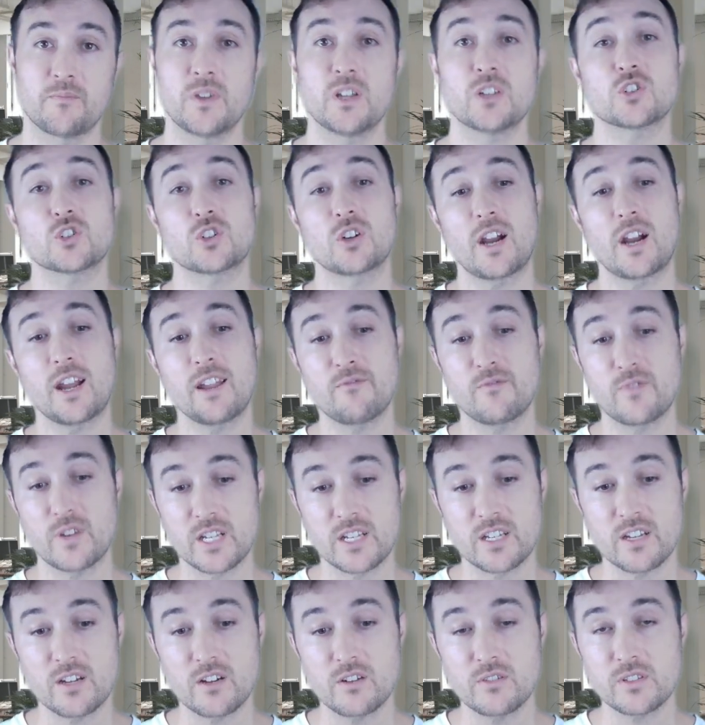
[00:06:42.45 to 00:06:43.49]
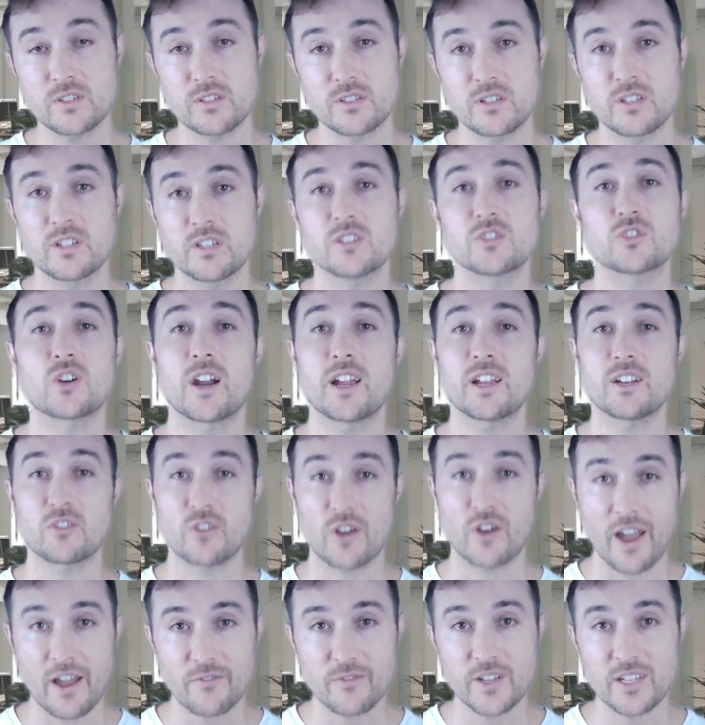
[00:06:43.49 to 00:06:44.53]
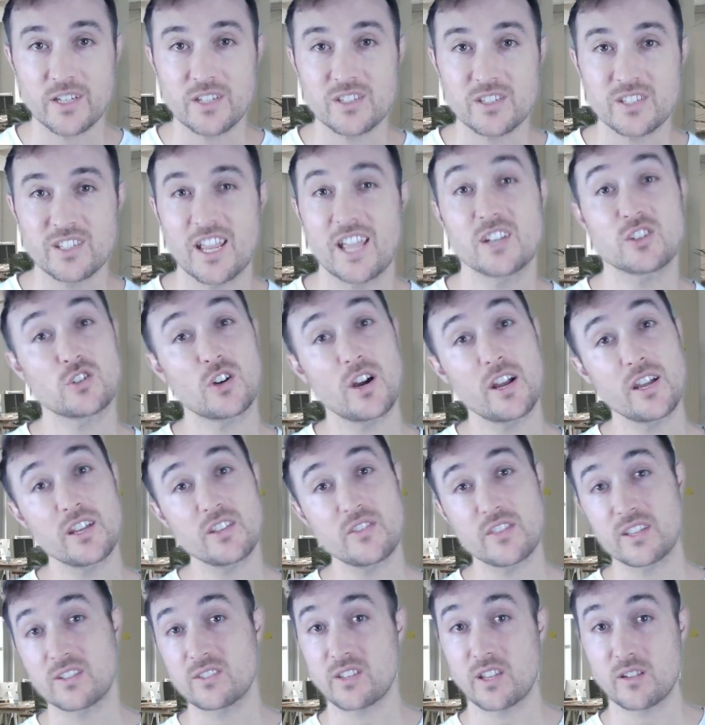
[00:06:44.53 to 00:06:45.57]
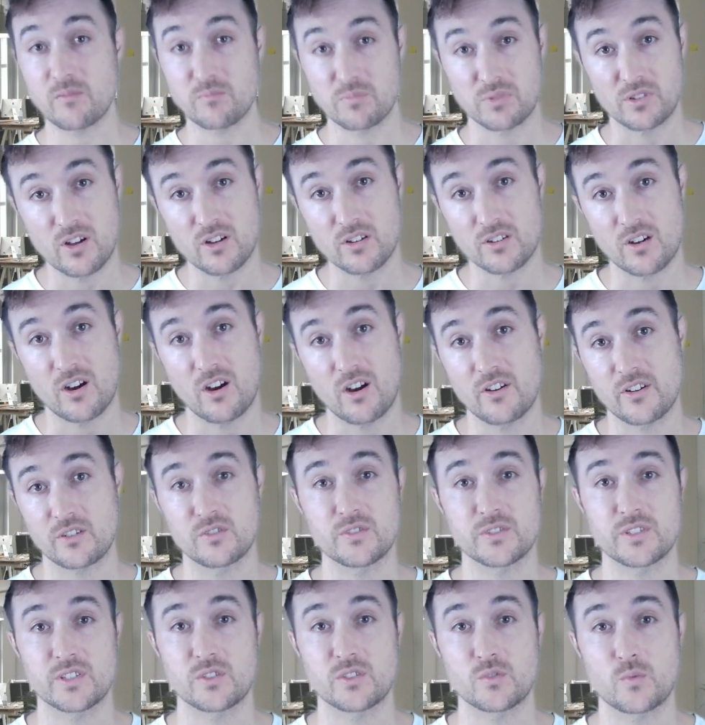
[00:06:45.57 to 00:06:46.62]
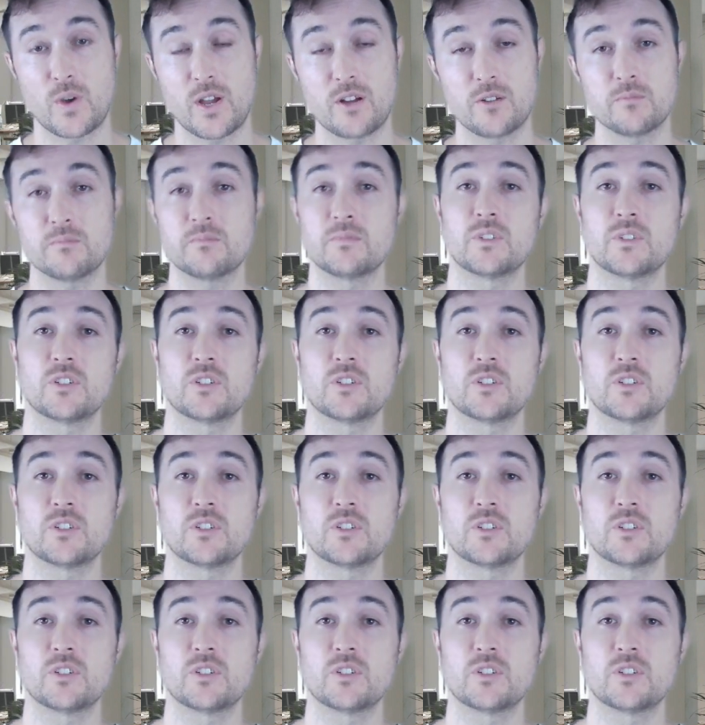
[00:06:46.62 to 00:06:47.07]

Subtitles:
Try videos, try graphics, and try things like blog articles as well.